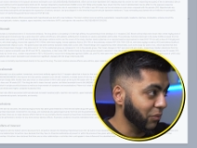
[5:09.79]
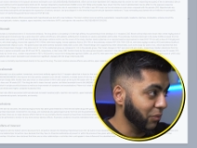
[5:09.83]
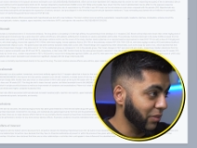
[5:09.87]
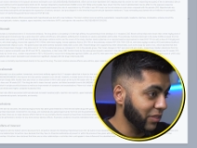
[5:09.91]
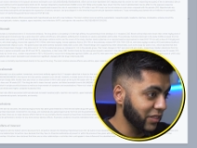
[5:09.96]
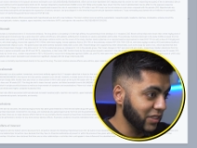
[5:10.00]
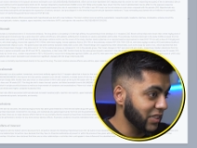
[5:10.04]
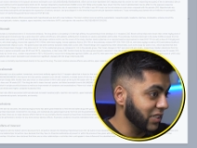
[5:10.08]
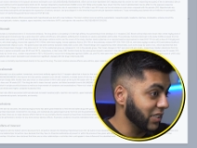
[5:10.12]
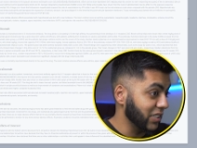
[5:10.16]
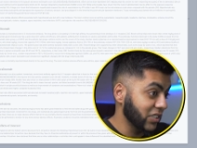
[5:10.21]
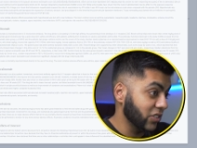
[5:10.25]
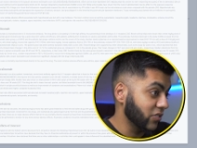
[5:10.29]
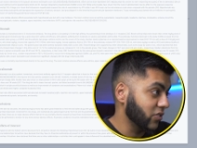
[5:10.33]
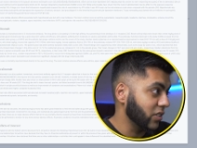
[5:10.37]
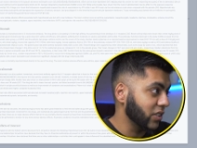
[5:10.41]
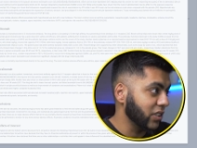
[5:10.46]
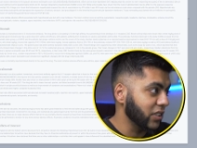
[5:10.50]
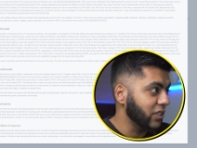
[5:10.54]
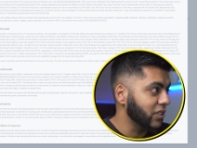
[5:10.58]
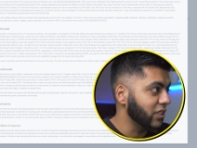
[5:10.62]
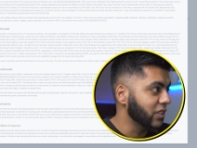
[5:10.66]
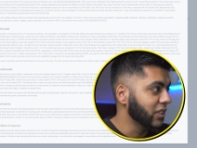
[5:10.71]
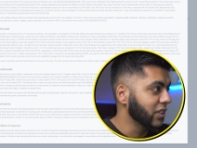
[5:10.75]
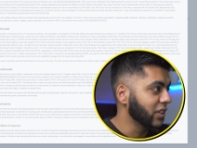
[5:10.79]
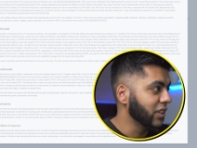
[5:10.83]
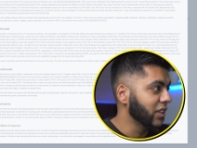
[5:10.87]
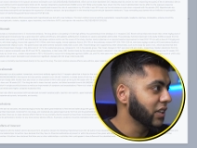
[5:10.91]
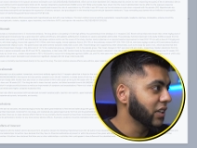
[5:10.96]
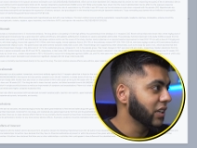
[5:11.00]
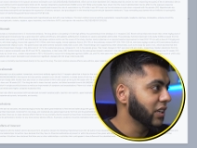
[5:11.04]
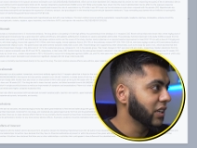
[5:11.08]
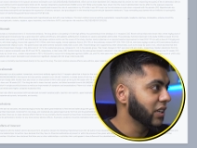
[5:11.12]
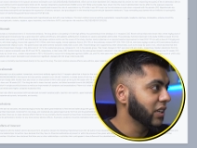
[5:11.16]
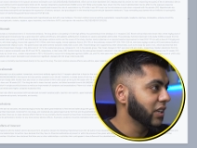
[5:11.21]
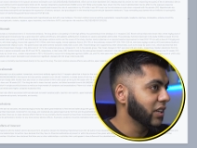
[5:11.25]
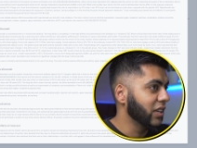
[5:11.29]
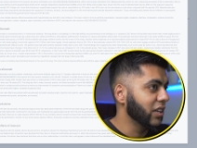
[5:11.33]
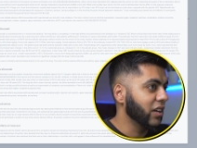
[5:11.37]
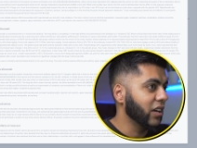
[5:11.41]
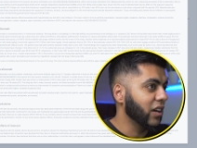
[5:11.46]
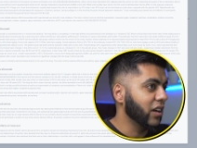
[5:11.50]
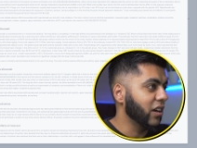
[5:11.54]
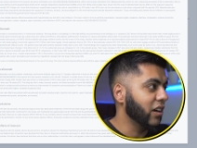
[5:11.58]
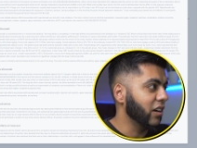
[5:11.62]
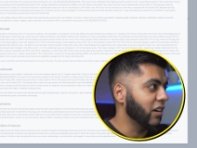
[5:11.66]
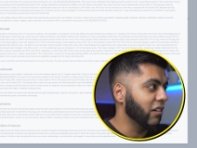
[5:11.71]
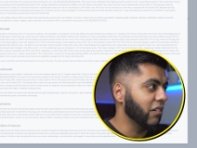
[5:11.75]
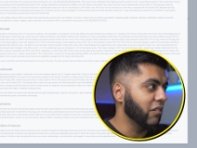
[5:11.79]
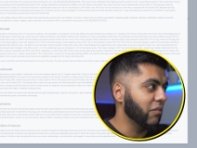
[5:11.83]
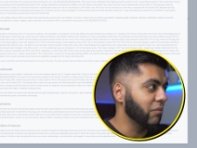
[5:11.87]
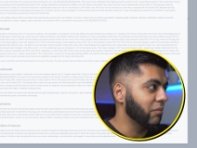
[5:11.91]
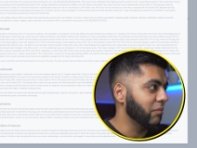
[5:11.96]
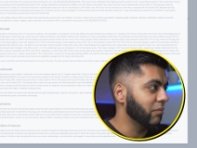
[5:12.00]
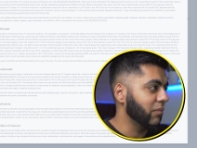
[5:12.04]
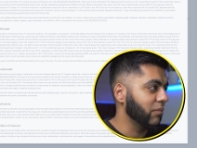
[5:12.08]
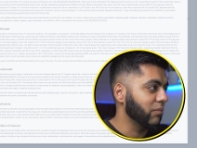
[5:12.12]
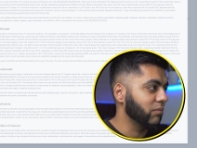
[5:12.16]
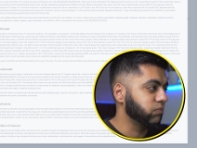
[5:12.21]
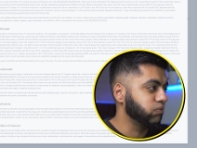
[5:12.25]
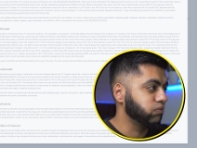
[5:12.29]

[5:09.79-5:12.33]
Literally it. Um,